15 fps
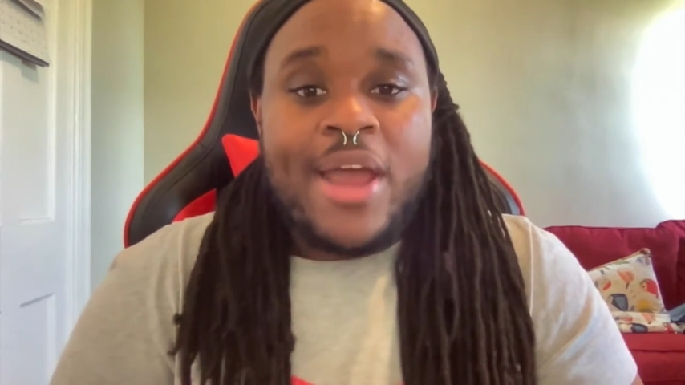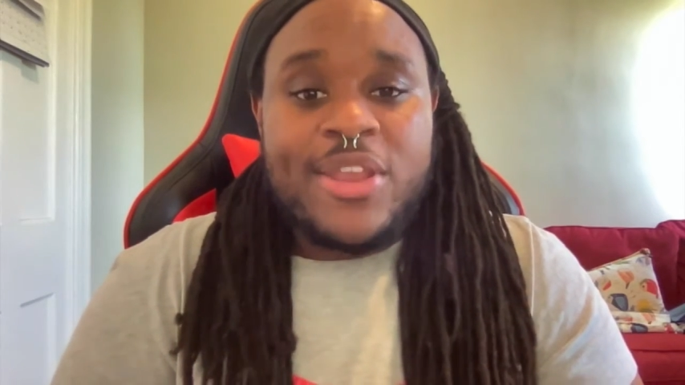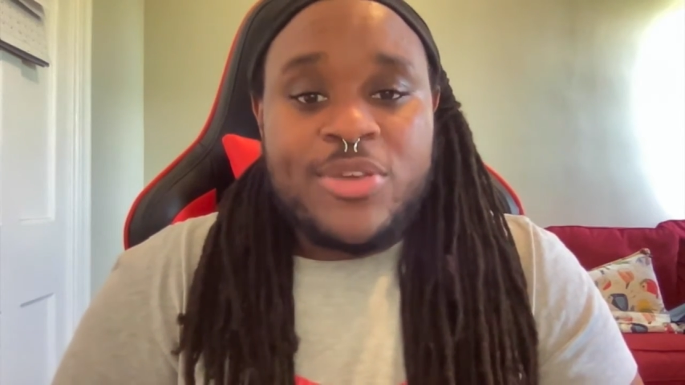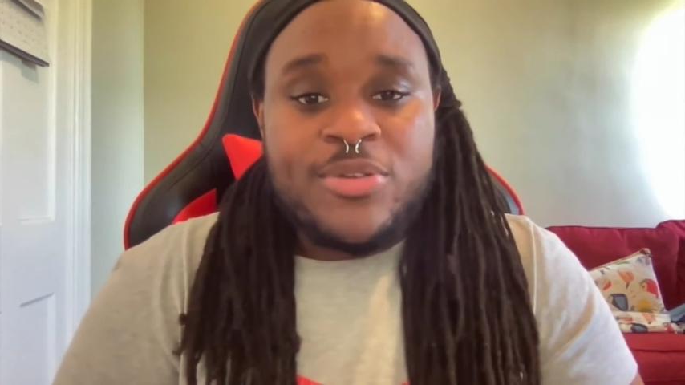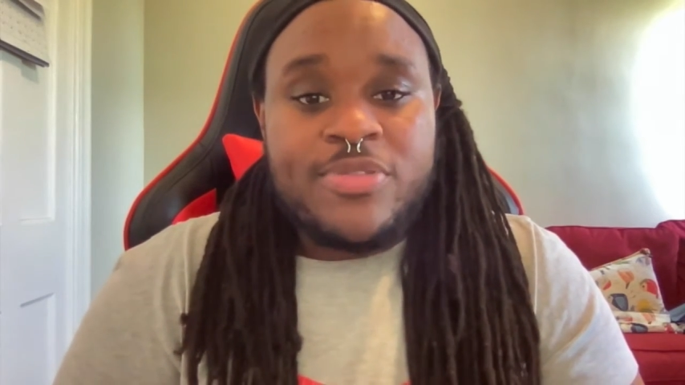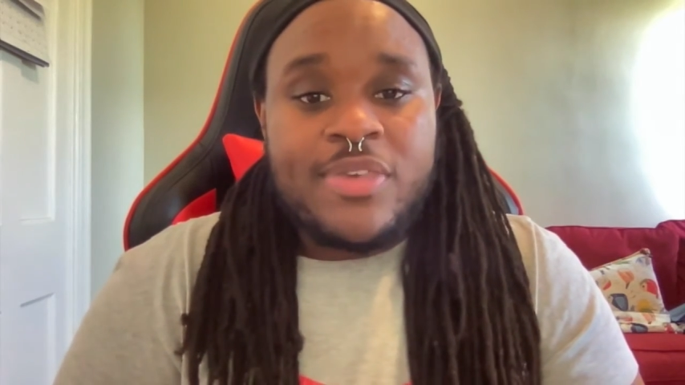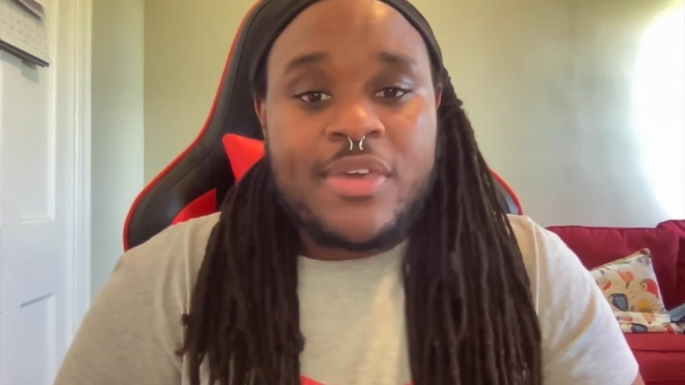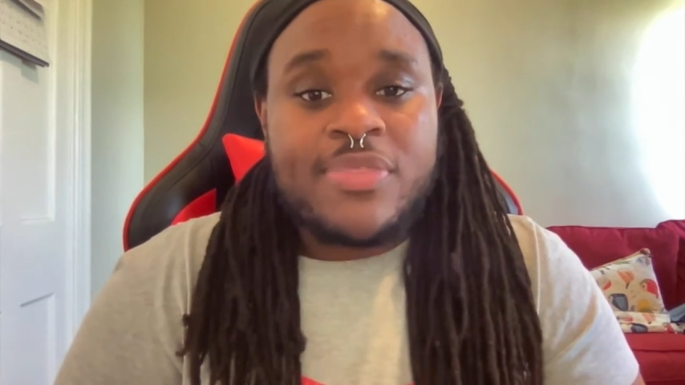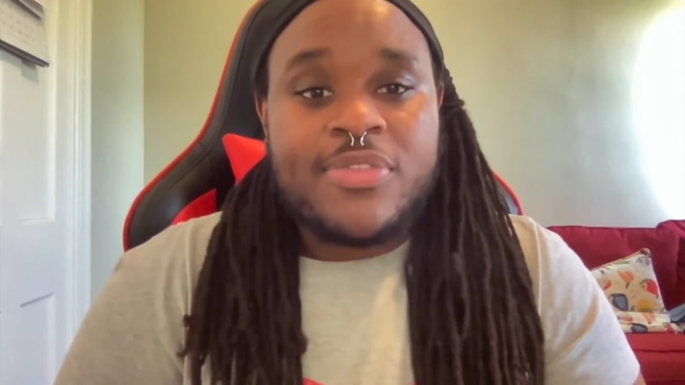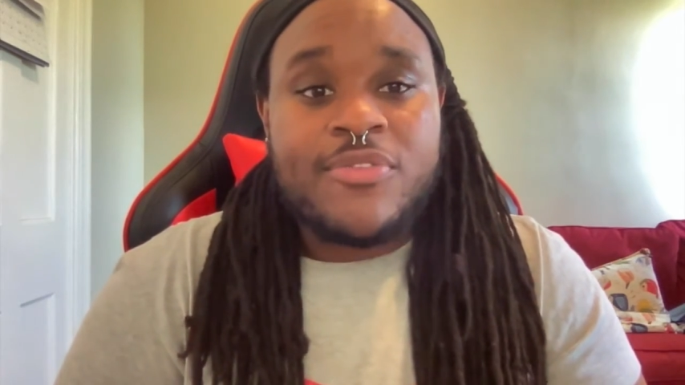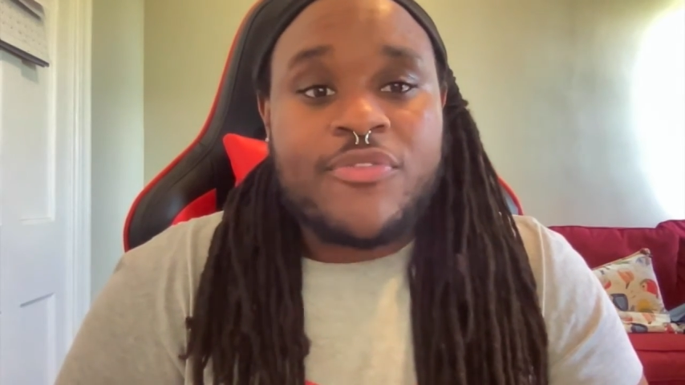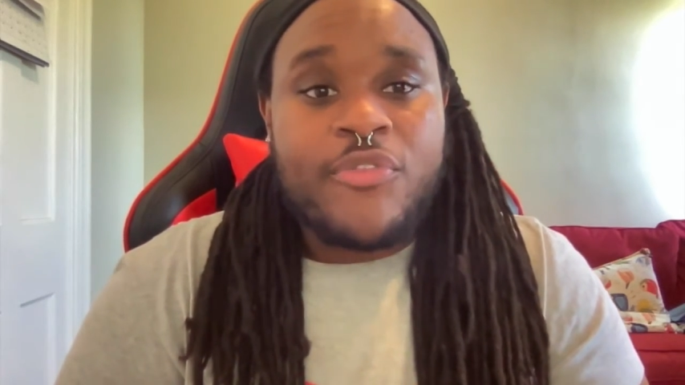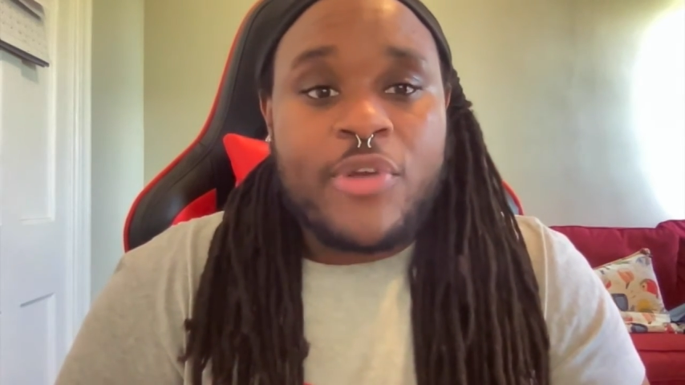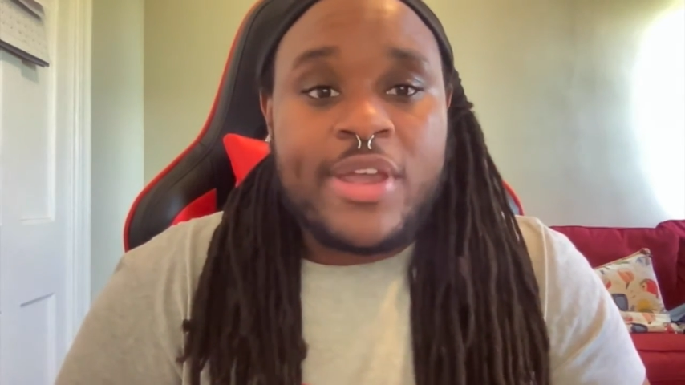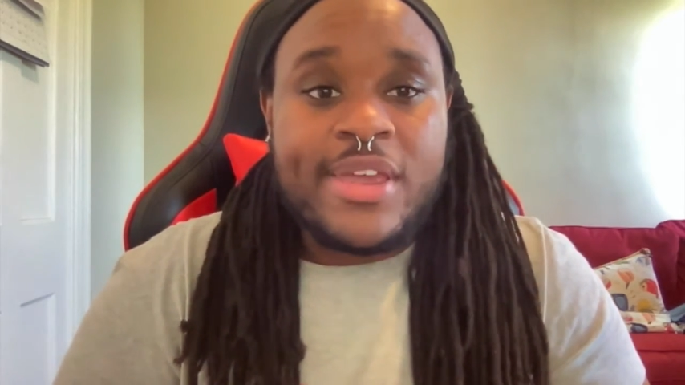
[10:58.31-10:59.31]
do you think the
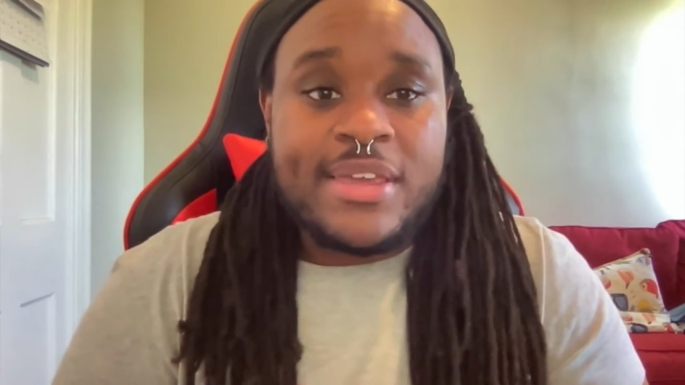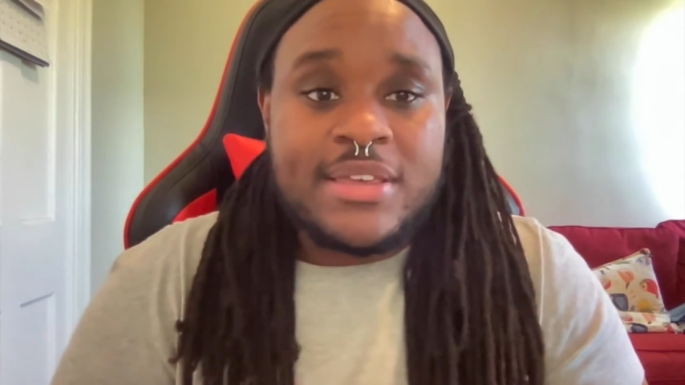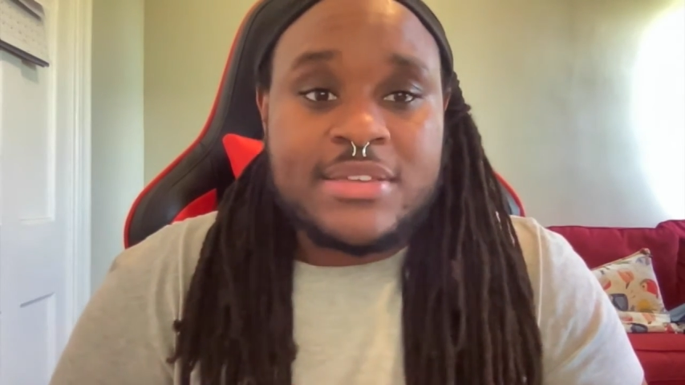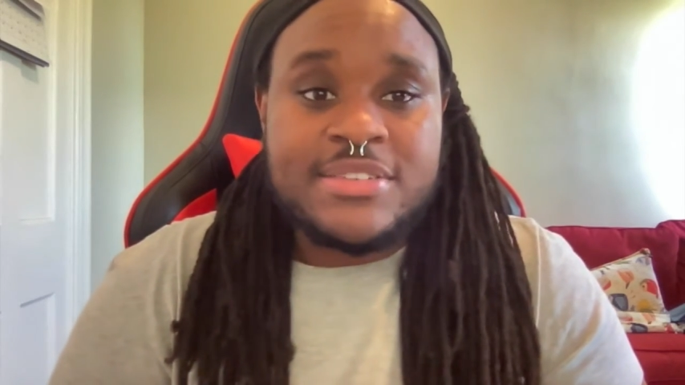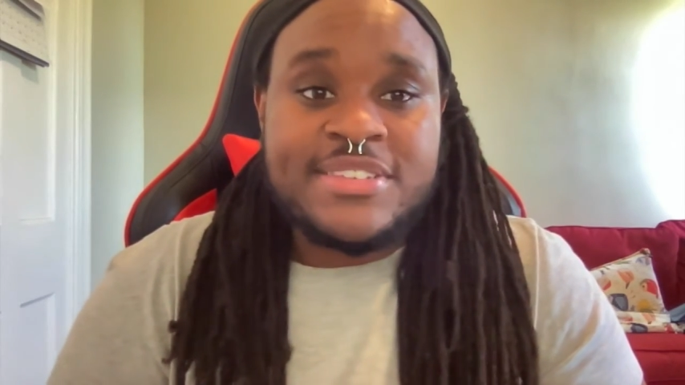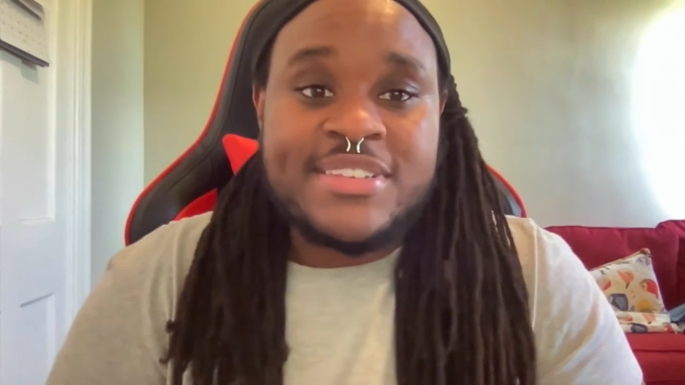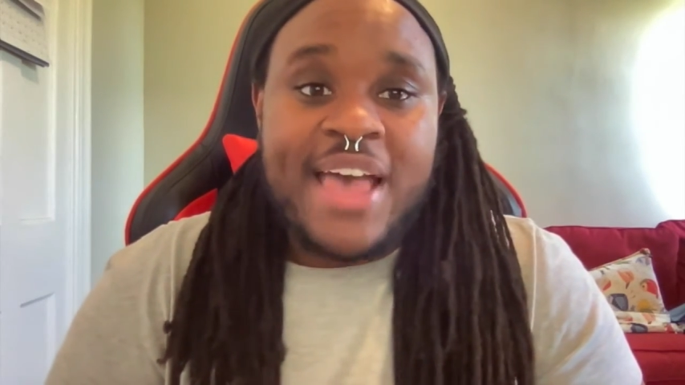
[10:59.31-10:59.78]
phrase,